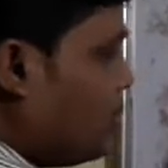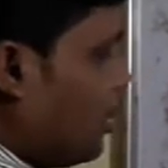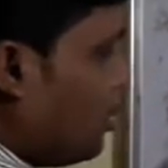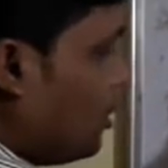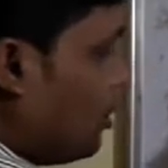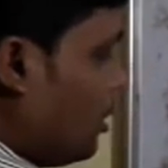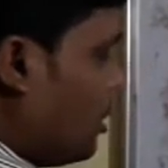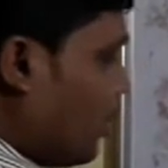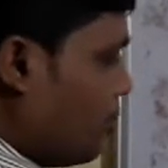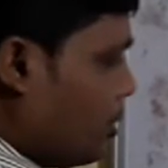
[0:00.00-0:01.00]
Control will
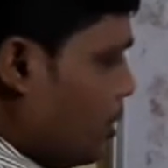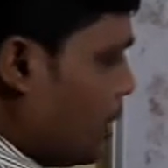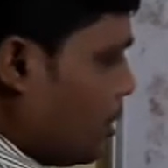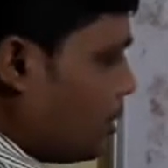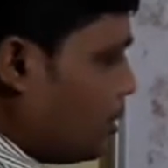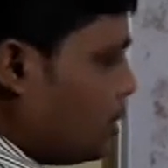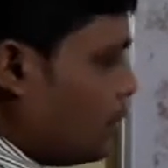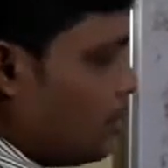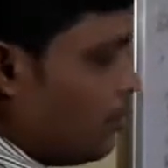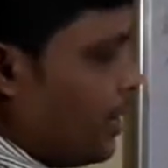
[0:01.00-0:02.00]
come to here.
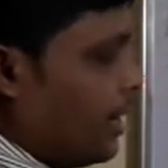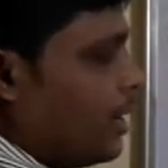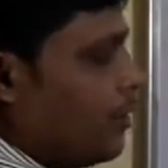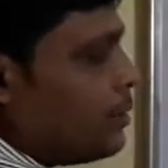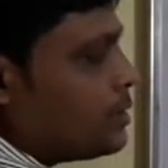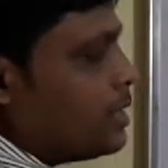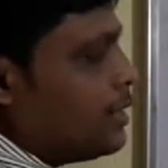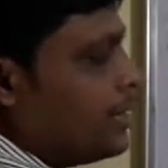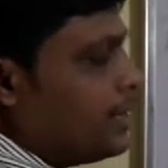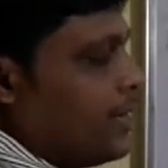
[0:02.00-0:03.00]
Print a
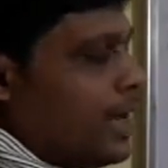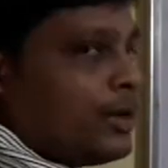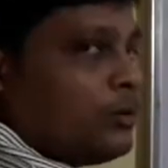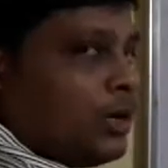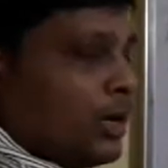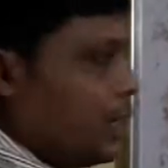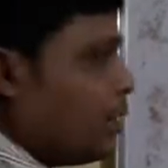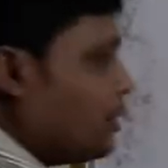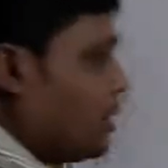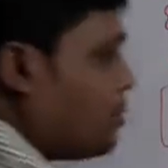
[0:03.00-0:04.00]
%d.
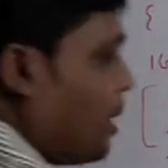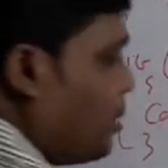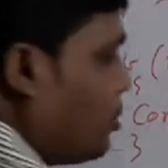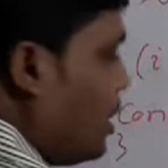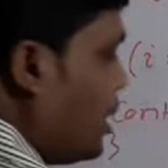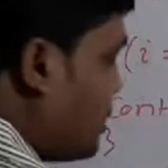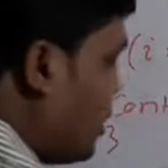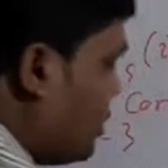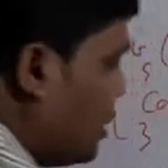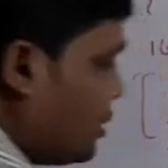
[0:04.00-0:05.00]
This part will execute,
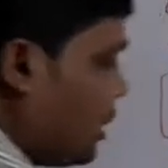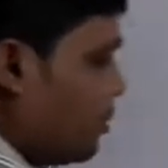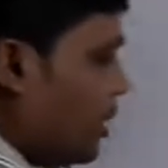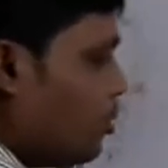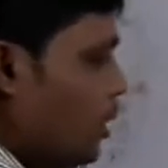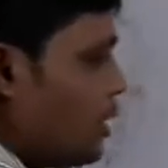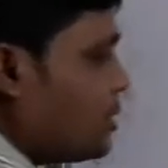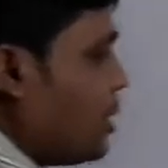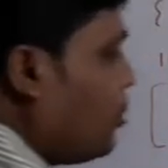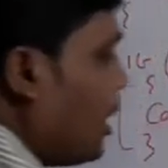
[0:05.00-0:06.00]
this statement will
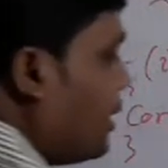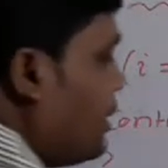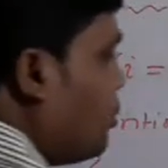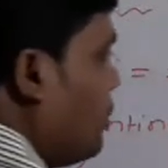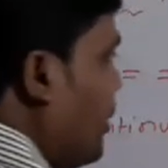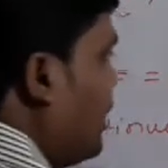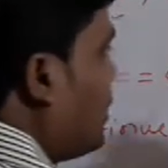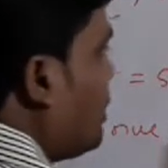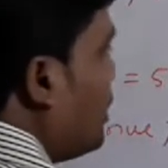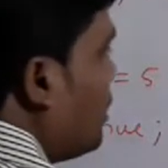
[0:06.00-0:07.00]
execute, and it will print
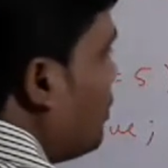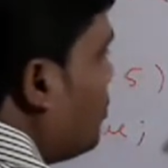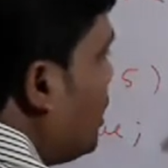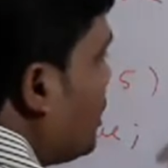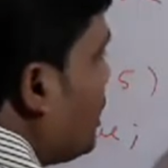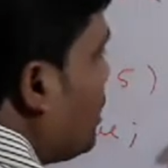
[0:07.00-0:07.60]
what?